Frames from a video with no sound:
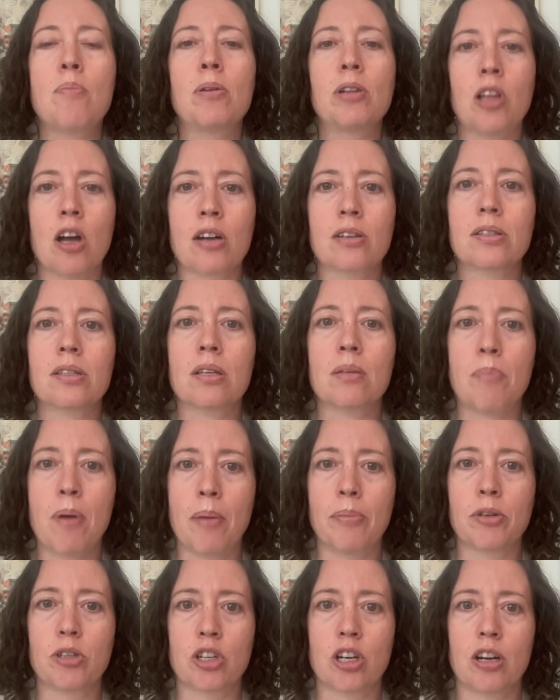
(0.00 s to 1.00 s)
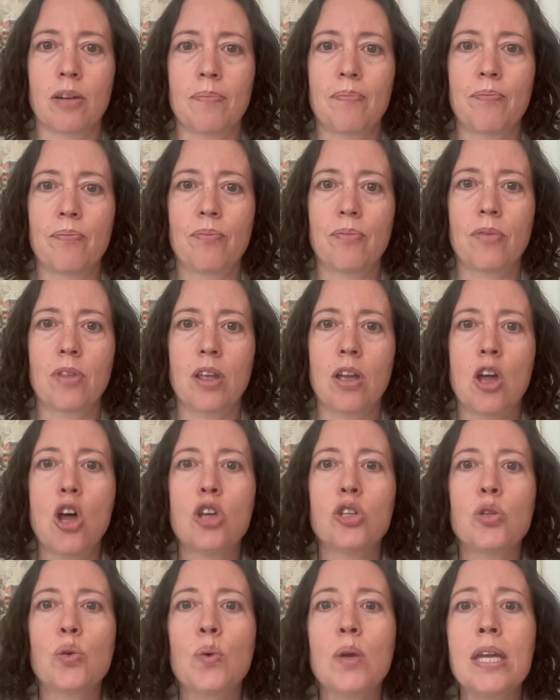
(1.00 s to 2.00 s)
belongs to the publisher.
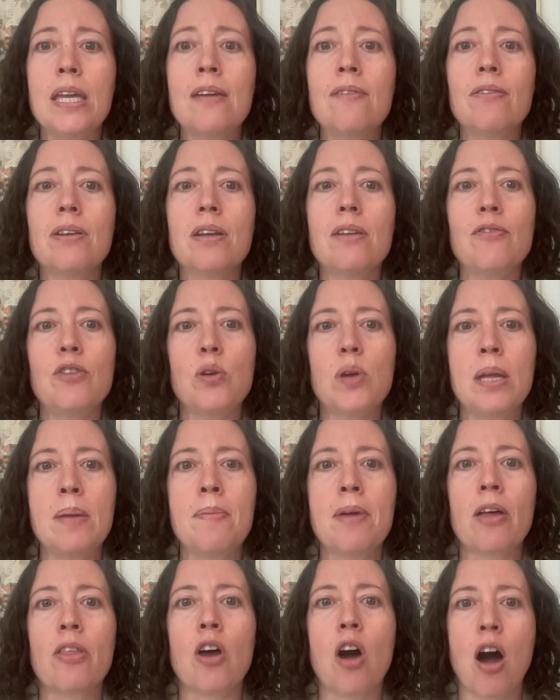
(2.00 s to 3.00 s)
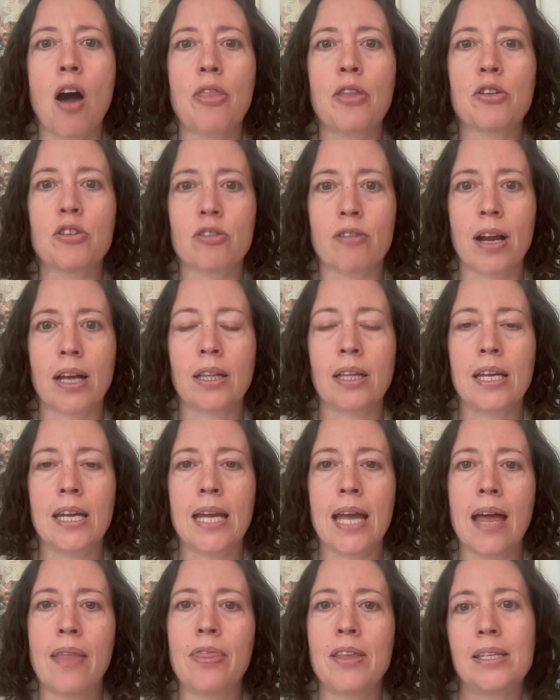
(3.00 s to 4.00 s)
So even if you email the author directly
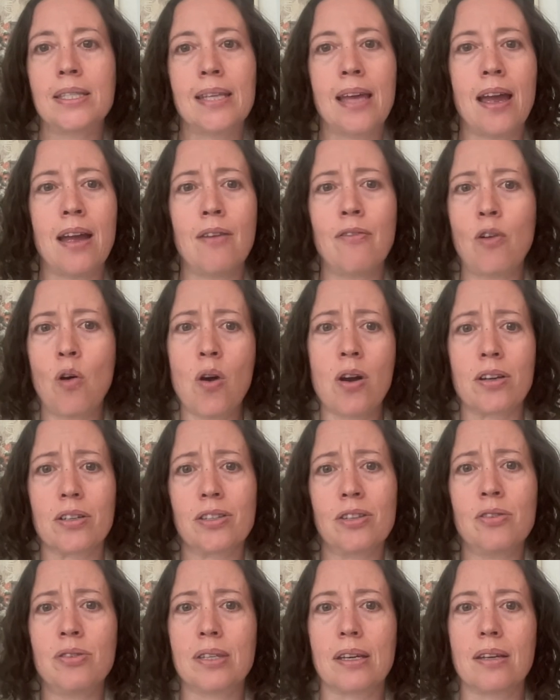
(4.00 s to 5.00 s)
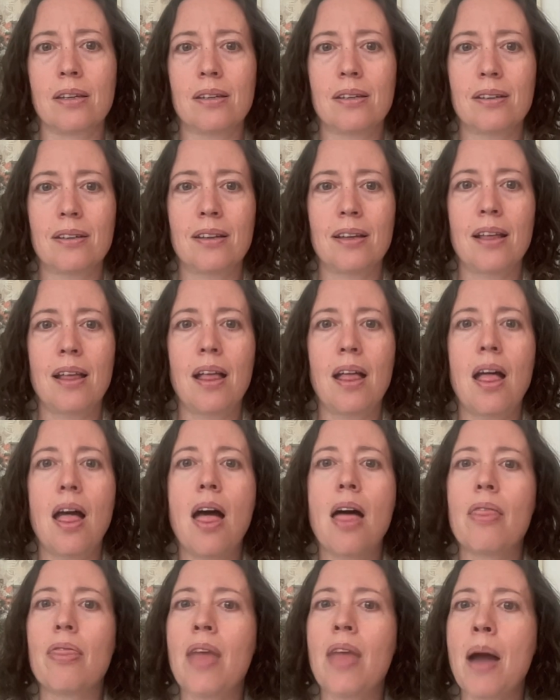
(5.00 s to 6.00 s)
and they say, of course, use it,
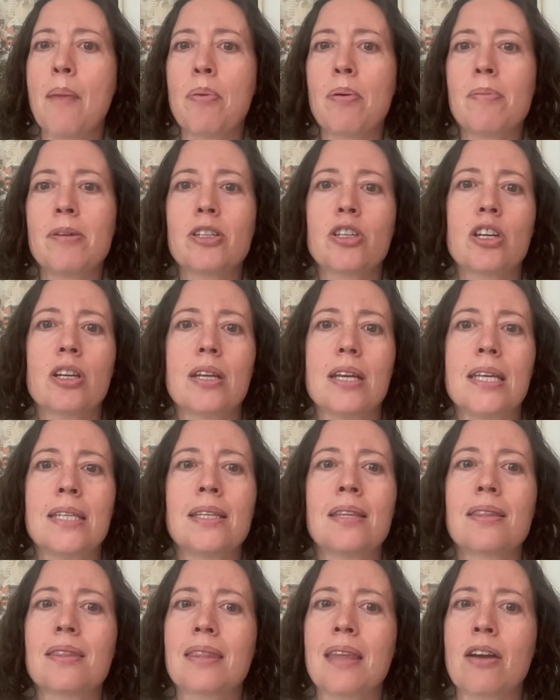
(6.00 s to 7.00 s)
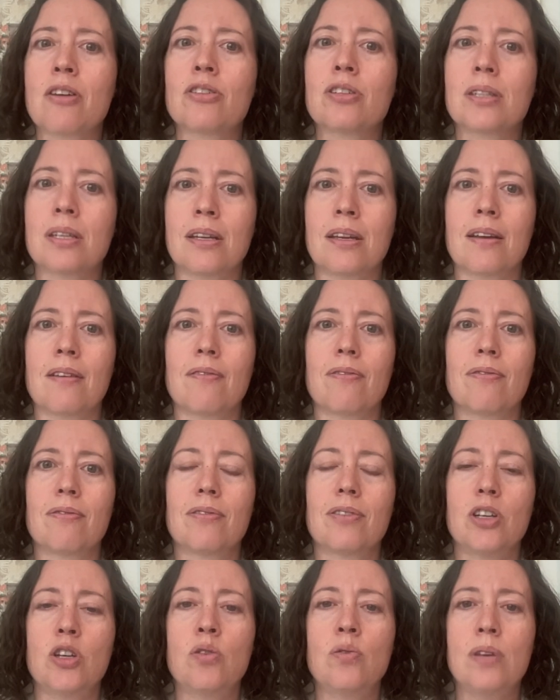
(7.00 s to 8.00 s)
that permission isn't theirs to give.
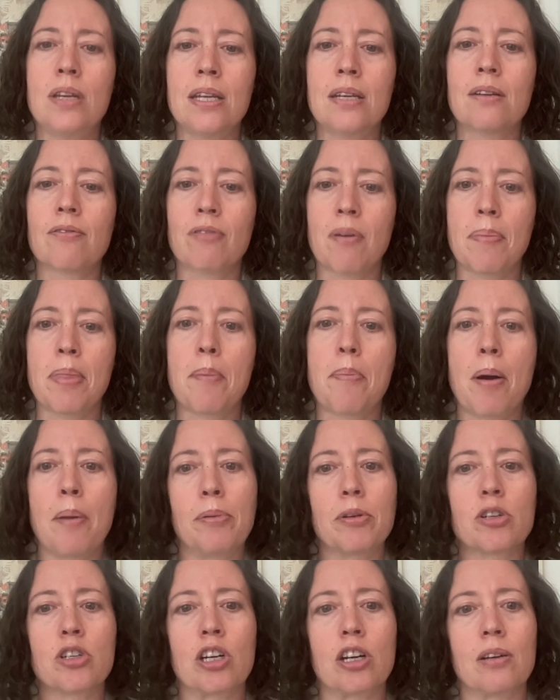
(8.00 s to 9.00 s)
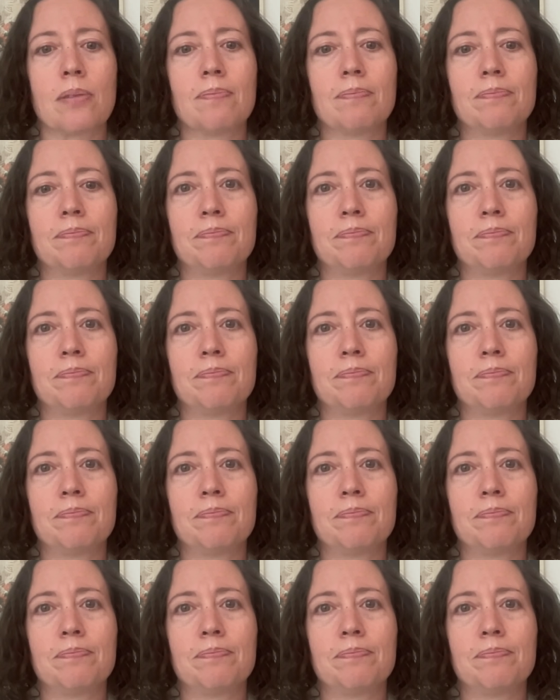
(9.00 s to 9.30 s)
You need it from the publisher.